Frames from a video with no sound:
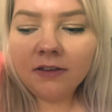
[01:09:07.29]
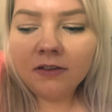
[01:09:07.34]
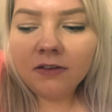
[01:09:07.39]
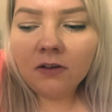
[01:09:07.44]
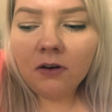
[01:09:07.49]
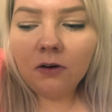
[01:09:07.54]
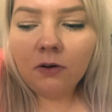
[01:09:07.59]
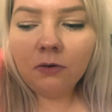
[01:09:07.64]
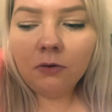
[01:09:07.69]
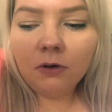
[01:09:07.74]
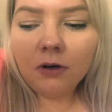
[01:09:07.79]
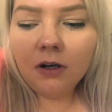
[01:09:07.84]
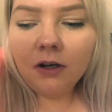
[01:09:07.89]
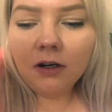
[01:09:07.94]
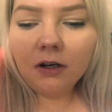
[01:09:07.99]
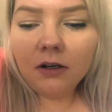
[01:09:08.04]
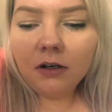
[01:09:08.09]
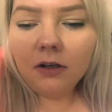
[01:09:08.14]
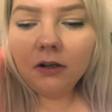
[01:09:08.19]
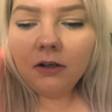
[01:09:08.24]
So,
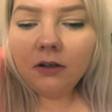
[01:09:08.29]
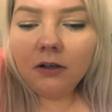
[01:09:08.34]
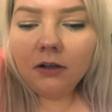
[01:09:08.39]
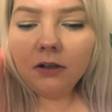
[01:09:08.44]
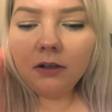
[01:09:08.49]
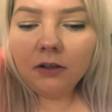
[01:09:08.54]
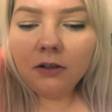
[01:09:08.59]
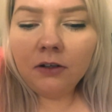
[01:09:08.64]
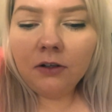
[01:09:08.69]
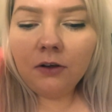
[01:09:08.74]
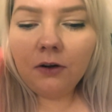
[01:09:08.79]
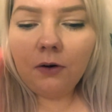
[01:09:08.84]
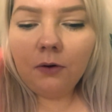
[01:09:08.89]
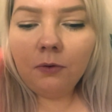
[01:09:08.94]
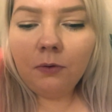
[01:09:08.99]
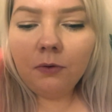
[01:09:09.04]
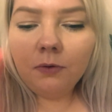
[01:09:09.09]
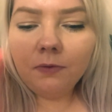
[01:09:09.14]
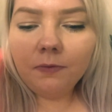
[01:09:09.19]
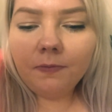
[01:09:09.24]
you
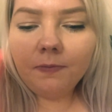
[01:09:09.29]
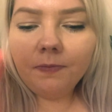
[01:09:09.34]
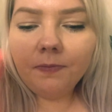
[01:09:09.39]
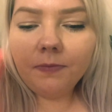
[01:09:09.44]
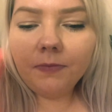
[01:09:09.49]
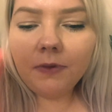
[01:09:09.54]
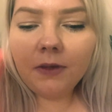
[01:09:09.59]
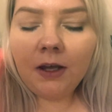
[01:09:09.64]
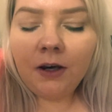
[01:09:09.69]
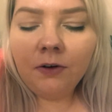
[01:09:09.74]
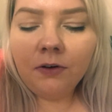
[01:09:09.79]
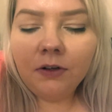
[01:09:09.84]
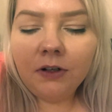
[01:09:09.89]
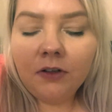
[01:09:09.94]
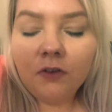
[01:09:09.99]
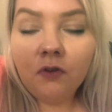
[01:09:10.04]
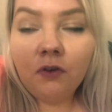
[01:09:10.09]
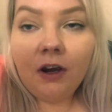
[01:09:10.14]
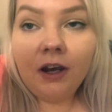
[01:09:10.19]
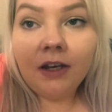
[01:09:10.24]
know, I'm going
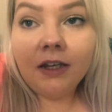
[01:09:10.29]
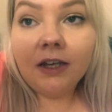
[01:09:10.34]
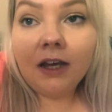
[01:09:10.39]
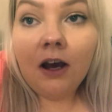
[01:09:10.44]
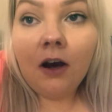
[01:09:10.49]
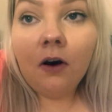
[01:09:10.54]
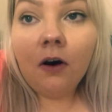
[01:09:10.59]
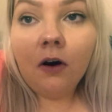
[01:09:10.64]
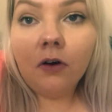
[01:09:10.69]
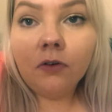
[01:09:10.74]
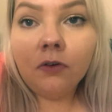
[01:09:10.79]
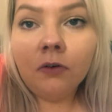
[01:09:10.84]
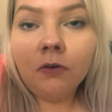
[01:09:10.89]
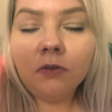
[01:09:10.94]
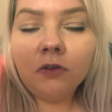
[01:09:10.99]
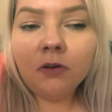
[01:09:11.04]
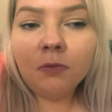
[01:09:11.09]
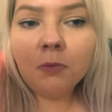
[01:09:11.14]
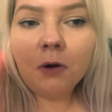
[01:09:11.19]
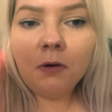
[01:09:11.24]
to try and get a lot
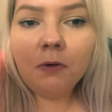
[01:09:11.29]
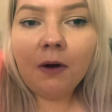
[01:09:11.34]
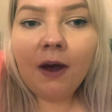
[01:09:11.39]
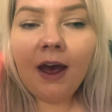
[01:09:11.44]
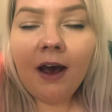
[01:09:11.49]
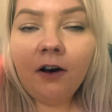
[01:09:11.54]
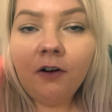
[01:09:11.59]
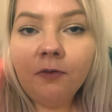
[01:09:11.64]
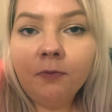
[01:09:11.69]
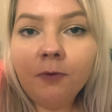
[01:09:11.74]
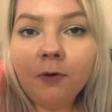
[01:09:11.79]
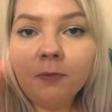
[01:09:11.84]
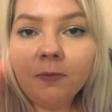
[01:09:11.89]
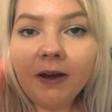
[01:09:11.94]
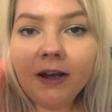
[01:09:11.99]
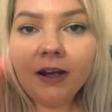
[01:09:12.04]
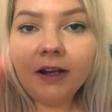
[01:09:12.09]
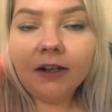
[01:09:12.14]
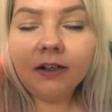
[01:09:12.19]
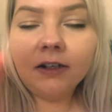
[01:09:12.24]
done tomorrow, health
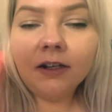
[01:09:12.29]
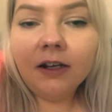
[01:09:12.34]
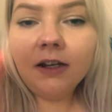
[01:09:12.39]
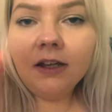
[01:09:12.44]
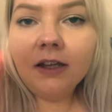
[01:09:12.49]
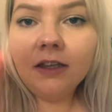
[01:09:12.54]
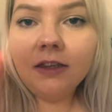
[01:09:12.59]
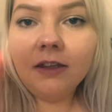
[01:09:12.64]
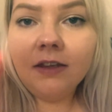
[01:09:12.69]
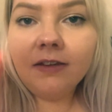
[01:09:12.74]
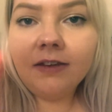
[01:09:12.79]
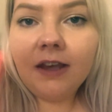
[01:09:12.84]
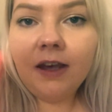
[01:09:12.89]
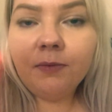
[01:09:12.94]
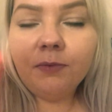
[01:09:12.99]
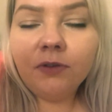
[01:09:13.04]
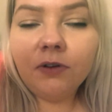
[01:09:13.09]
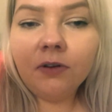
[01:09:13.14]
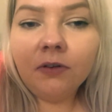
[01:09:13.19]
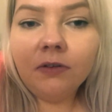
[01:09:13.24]
permitting, the
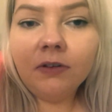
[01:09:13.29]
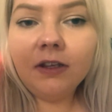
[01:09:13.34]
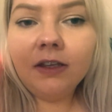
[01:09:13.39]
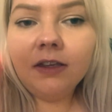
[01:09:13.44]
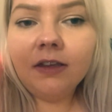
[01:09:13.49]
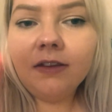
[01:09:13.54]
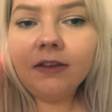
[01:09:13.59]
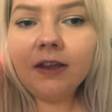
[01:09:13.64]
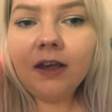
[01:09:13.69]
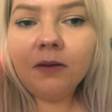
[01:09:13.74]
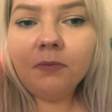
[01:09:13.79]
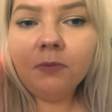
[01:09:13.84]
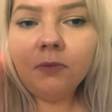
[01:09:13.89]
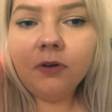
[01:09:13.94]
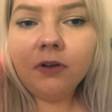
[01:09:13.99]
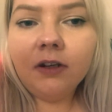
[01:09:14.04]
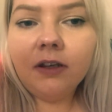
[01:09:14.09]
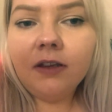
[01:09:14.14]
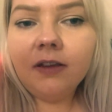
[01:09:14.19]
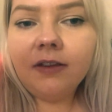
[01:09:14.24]
same Sunday, the same
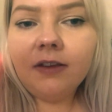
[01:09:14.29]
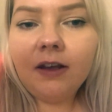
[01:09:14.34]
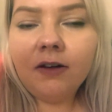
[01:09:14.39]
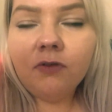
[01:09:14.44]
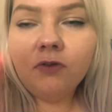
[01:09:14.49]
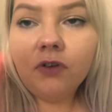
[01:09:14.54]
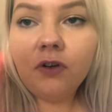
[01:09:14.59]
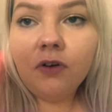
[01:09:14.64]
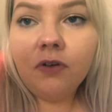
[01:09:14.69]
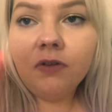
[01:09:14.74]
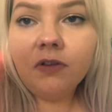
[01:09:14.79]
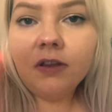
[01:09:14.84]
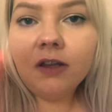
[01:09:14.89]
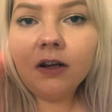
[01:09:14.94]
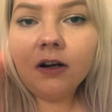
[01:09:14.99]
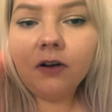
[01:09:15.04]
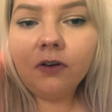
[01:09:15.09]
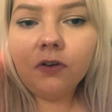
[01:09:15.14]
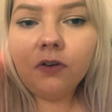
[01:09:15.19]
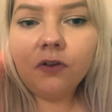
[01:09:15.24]
Monday, the same Tuesday,
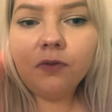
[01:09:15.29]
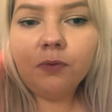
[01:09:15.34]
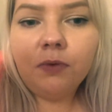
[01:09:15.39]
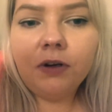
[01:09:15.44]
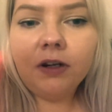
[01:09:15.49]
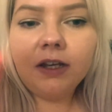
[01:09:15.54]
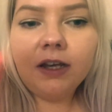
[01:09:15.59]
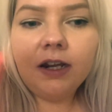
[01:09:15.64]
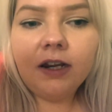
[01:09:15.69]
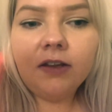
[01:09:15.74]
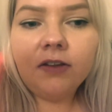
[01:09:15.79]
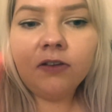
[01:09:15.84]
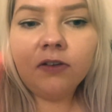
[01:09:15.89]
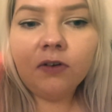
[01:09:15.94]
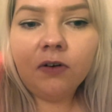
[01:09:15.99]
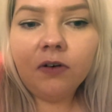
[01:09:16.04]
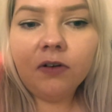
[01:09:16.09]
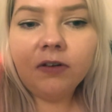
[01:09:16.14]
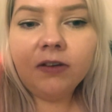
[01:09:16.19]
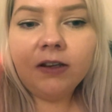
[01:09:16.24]
and I just want to get it
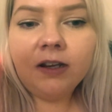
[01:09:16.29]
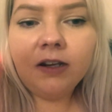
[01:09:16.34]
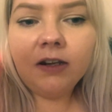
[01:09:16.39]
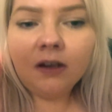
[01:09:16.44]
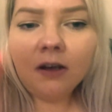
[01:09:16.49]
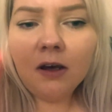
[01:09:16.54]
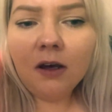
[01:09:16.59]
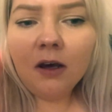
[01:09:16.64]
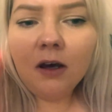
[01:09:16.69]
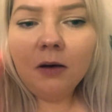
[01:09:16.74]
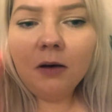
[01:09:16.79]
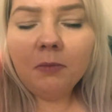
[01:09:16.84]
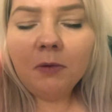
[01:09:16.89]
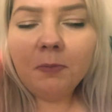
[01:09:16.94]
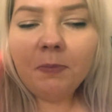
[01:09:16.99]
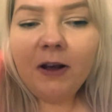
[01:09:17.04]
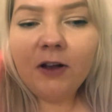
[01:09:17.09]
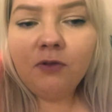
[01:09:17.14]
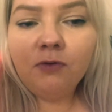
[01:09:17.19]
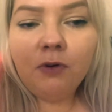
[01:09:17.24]
sorted.
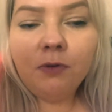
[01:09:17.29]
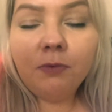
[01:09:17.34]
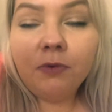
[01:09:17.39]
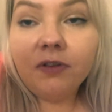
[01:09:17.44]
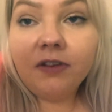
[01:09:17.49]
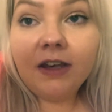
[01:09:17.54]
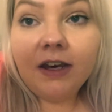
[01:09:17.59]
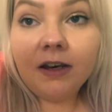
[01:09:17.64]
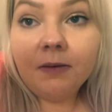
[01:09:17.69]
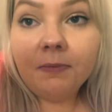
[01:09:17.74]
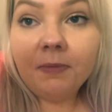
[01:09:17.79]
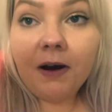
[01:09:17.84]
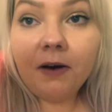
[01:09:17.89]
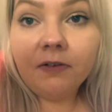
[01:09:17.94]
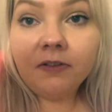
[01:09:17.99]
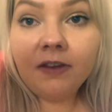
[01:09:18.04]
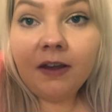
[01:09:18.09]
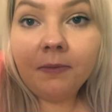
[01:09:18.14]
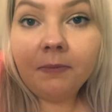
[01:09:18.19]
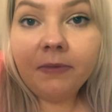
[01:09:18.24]
My bedroom will take
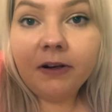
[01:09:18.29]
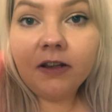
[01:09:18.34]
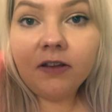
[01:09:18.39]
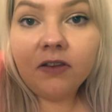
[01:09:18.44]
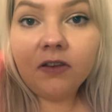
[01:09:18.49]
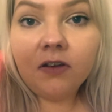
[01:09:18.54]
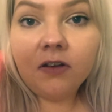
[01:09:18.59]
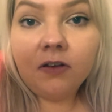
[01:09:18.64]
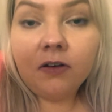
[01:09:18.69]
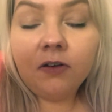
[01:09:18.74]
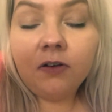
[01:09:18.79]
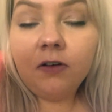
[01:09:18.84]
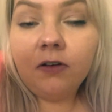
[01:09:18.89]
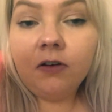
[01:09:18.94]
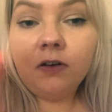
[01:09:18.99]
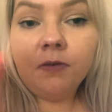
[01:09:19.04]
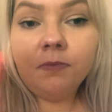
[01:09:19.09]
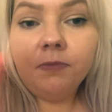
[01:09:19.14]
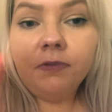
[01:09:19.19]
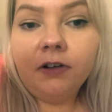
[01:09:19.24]
about 10 minutes to
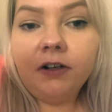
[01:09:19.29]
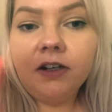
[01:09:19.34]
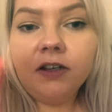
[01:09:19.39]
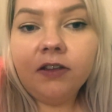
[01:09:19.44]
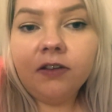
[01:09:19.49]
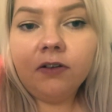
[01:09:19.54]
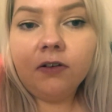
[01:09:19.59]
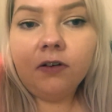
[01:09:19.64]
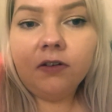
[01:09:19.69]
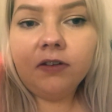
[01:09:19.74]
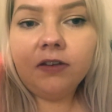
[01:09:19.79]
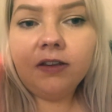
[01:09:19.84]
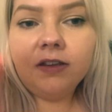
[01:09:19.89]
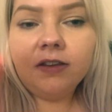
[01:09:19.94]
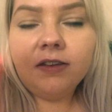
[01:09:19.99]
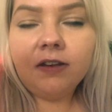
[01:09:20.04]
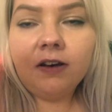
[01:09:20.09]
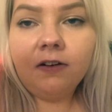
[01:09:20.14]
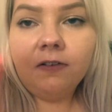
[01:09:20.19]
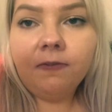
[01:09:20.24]
completely sort
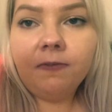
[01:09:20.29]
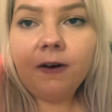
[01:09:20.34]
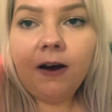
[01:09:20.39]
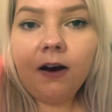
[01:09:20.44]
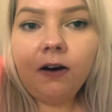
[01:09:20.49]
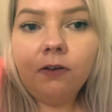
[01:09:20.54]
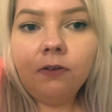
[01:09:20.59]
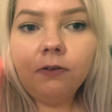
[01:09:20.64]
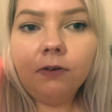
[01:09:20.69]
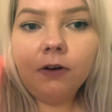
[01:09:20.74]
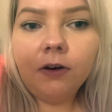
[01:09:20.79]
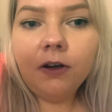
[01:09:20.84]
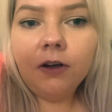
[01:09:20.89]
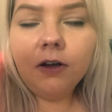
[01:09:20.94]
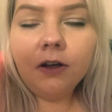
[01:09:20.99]
itself out.